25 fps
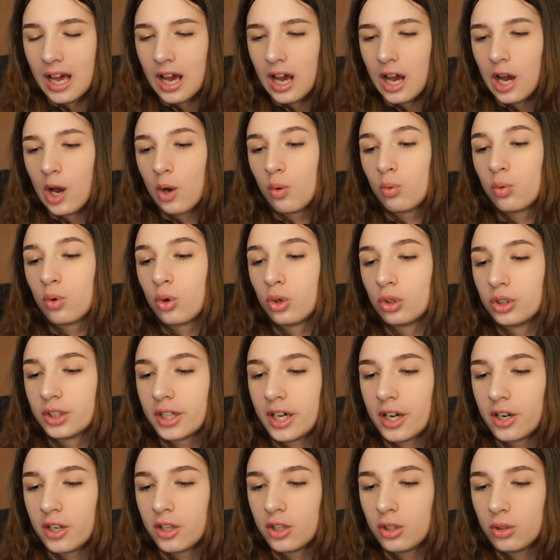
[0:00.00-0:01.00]
How old
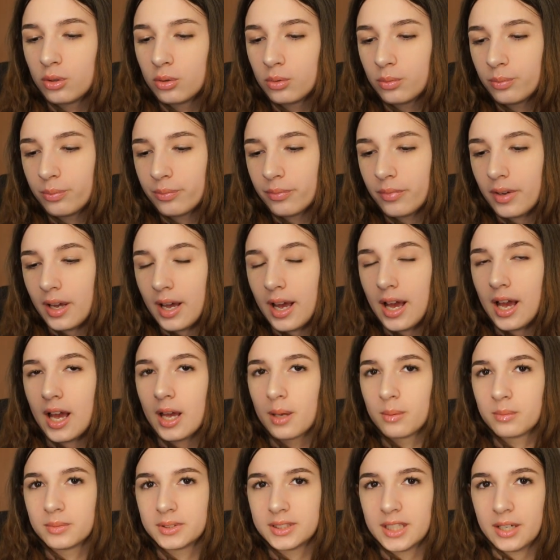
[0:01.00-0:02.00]
are you? I
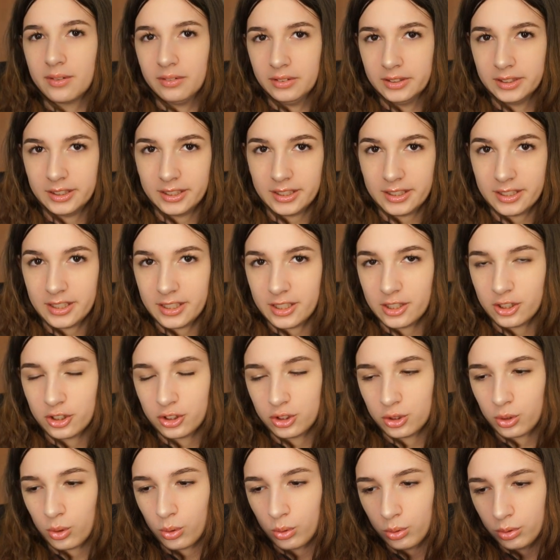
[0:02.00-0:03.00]
am 17
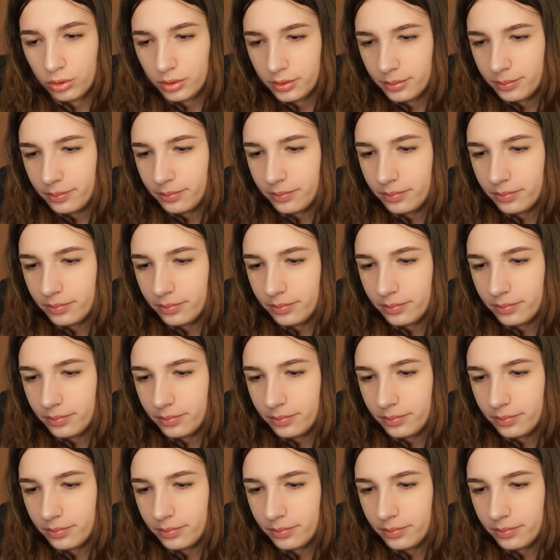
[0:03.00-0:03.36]
years old.